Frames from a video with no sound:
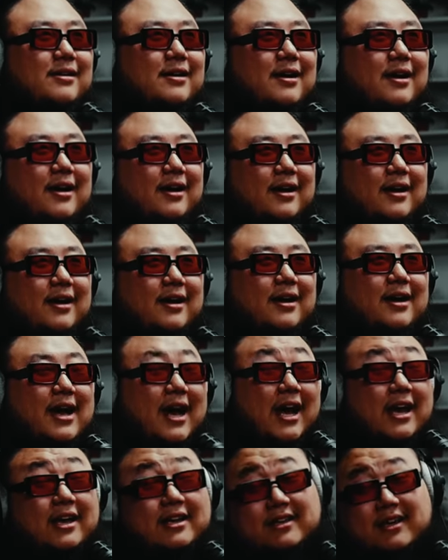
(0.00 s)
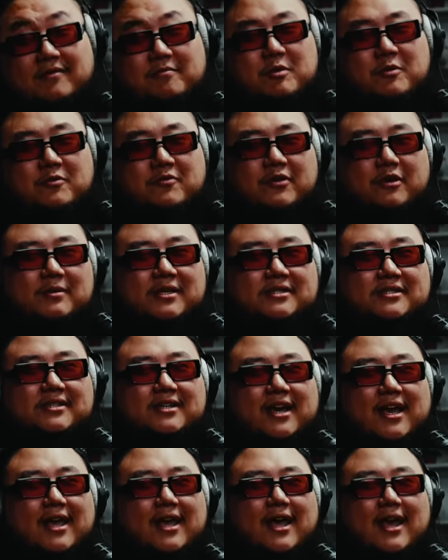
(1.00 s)
uh, I, I've been filming
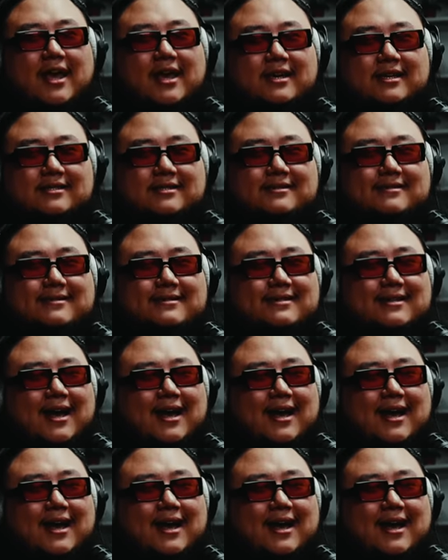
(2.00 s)
today and